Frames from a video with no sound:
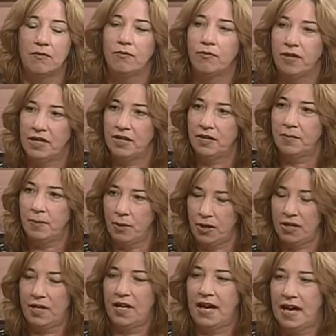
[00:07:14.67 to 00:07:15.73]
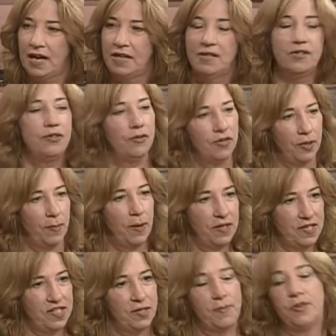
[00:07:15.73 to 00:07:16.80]
read a book and do the
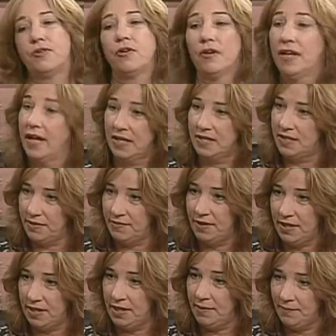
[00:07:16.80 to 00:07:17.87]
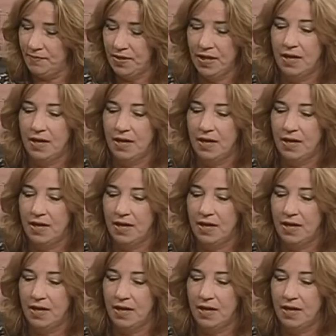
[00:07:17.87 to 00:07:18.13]
participatory activity